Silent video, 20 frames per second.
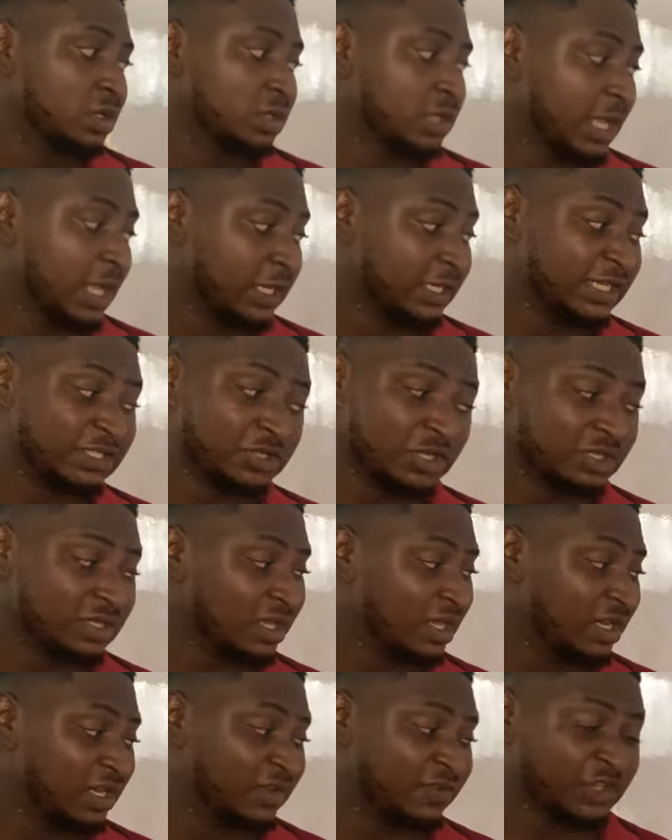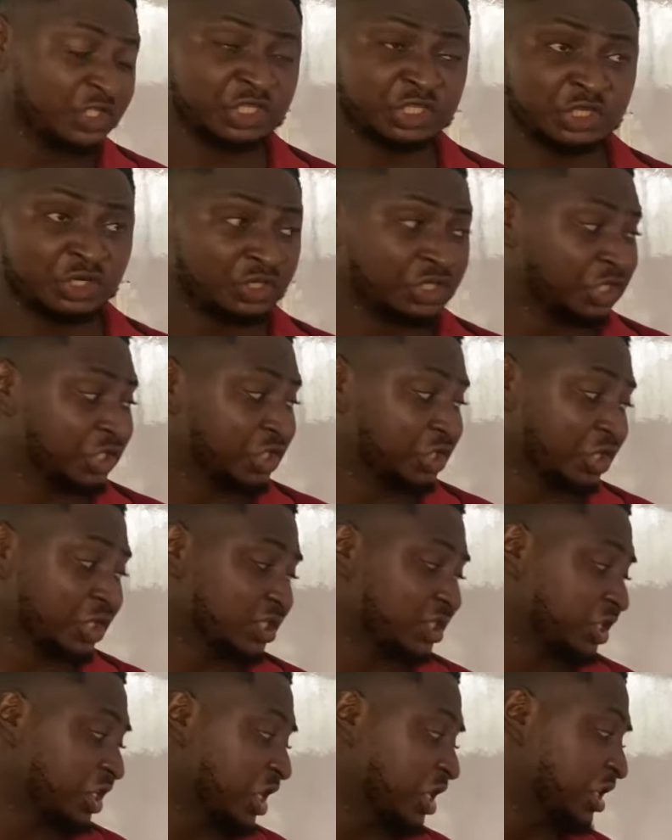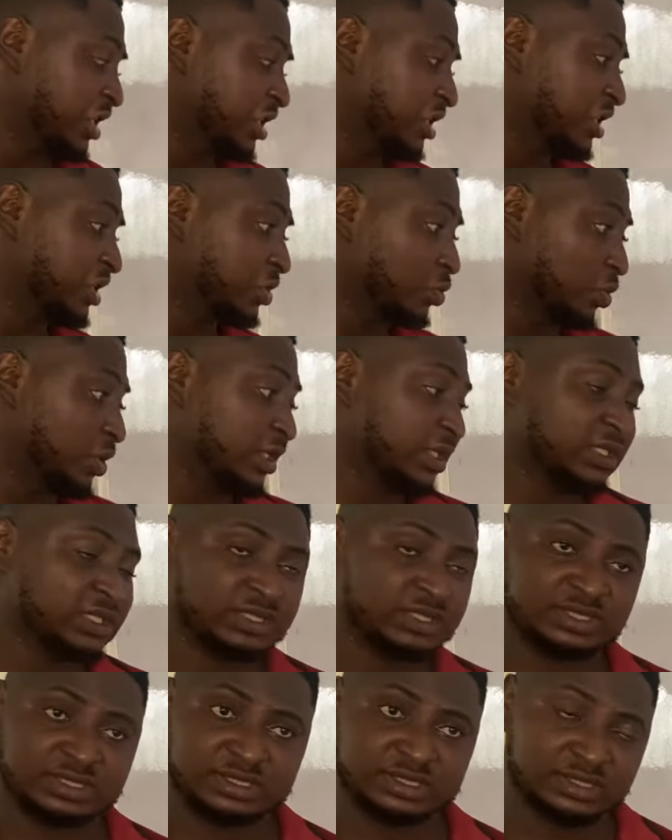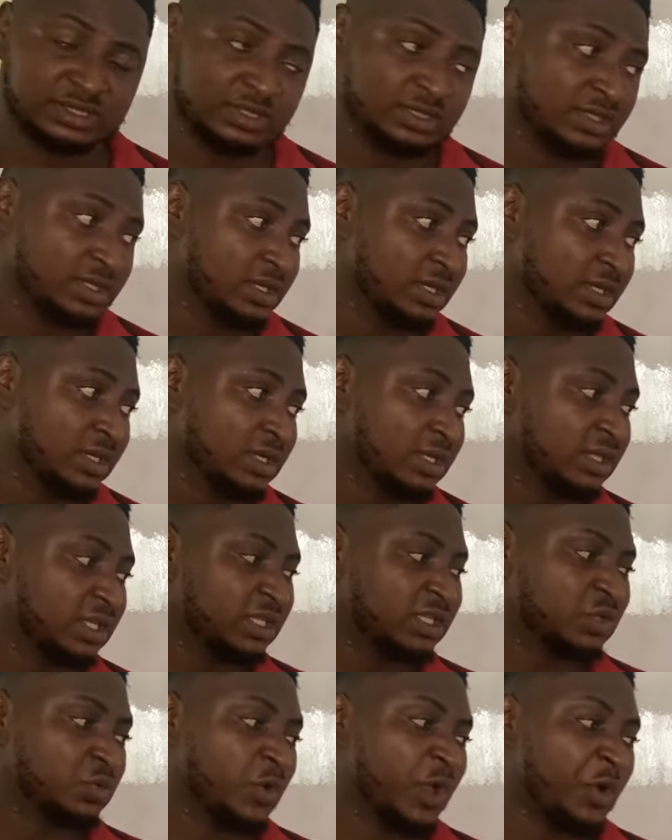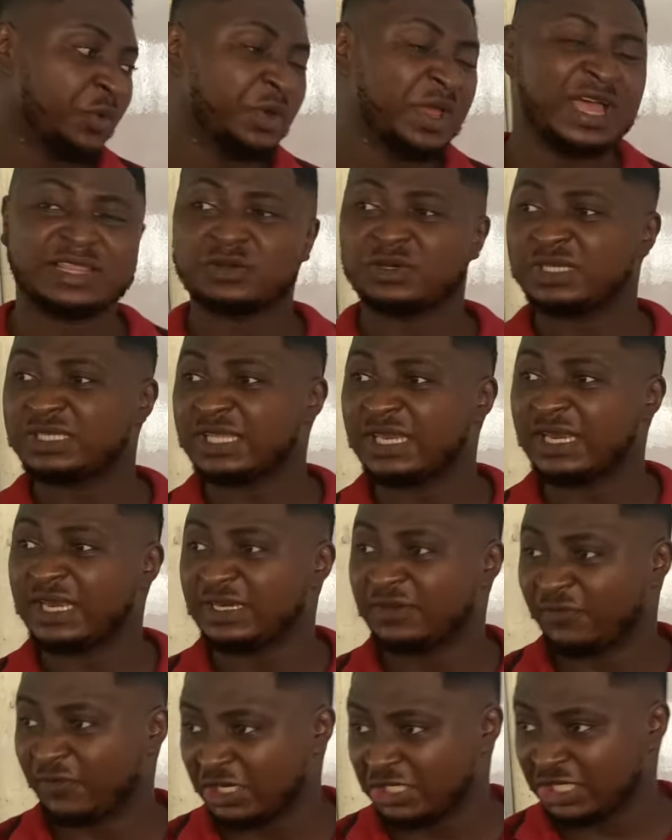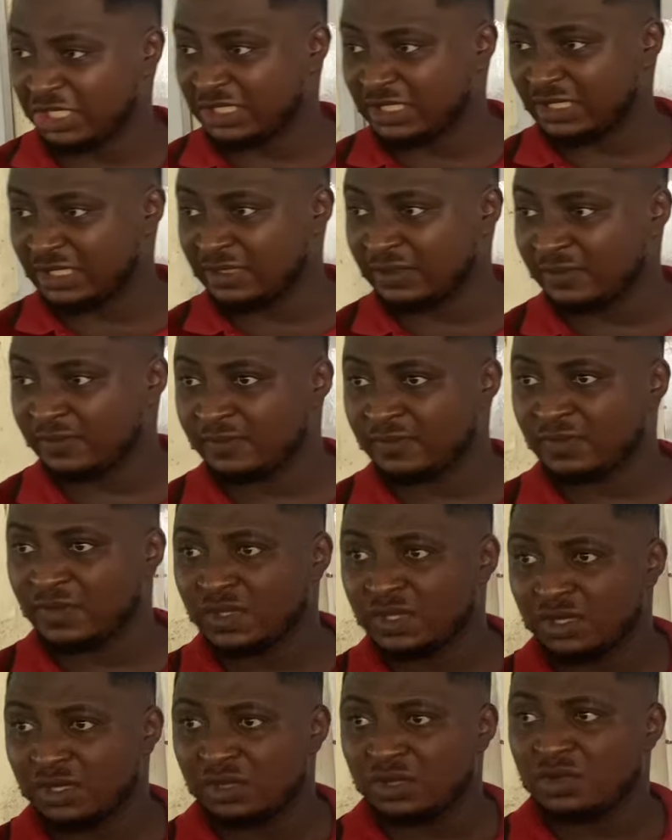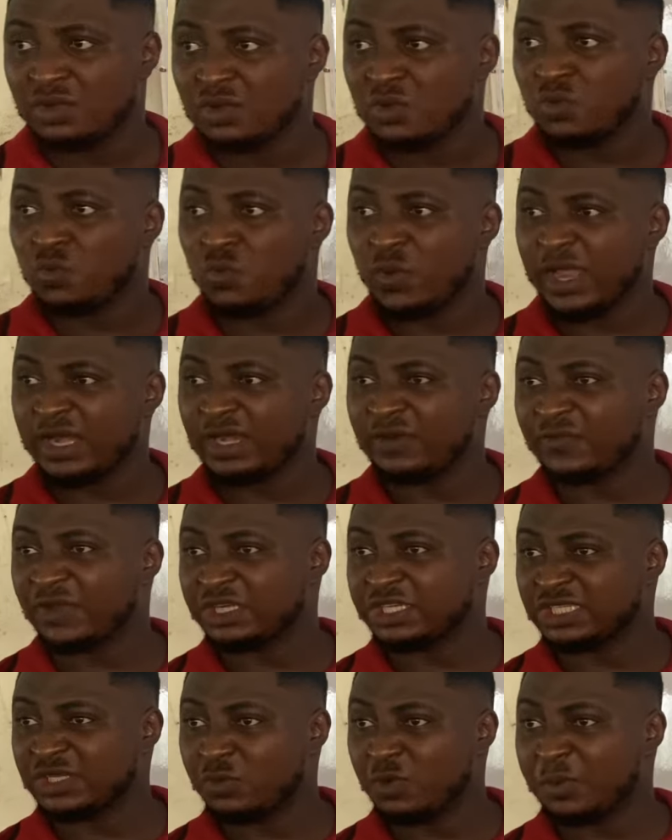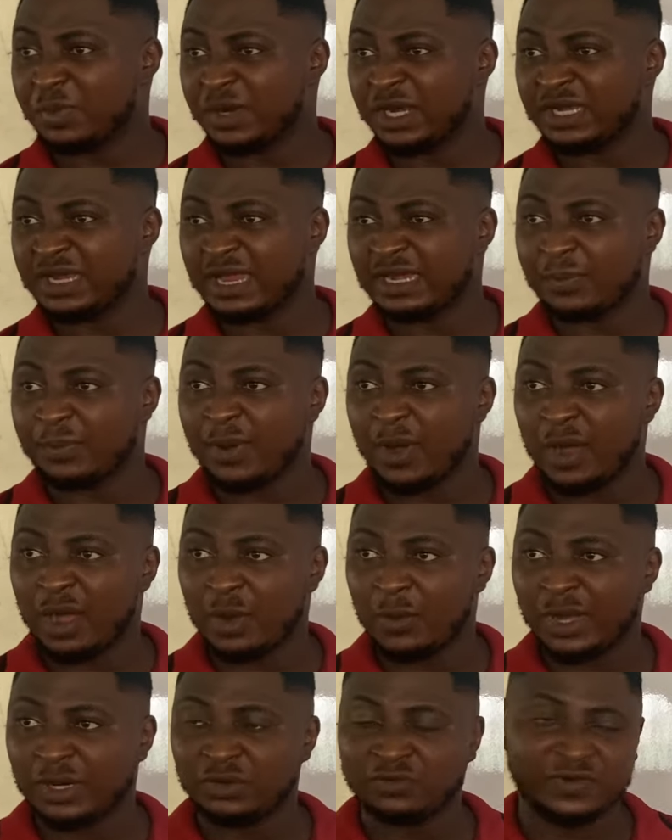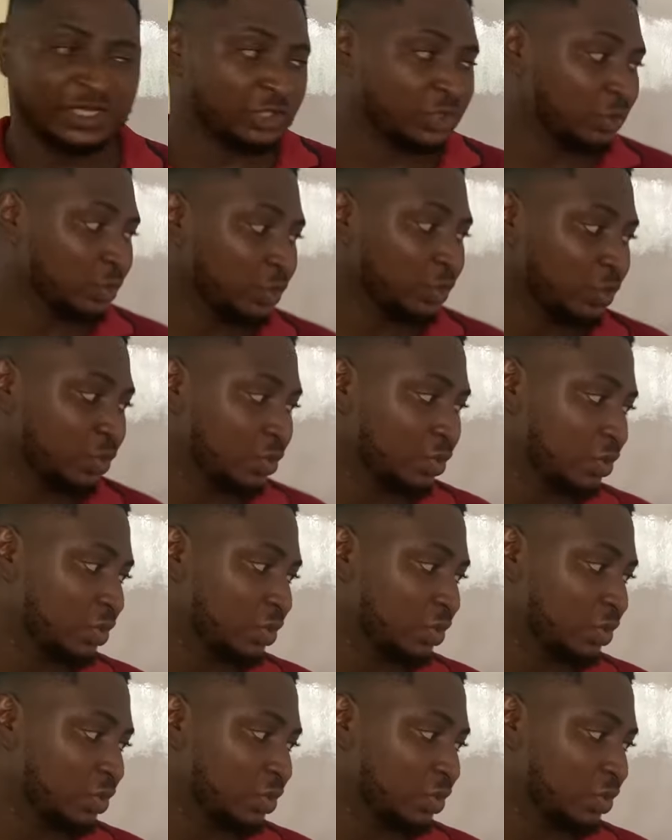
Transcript: Now, this is not a differentiation, this is just changing this to this. This is where we actually started differentiating. When differentiating, we bring down the power 1 over 2